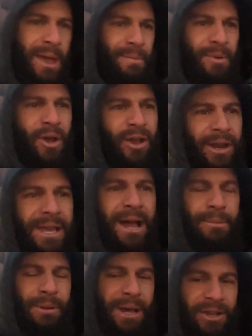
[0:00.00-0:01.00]
burn a
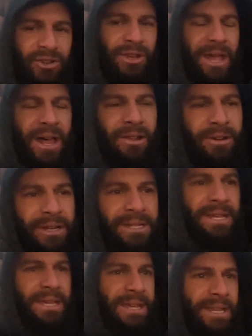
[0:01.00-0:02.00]
couple extra
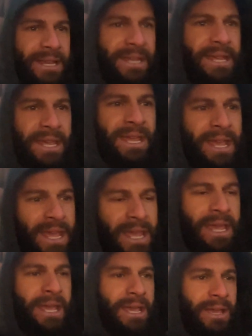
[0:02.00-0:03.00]
calories.
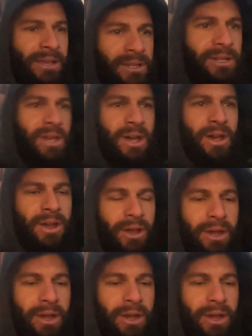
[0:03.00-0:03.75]
So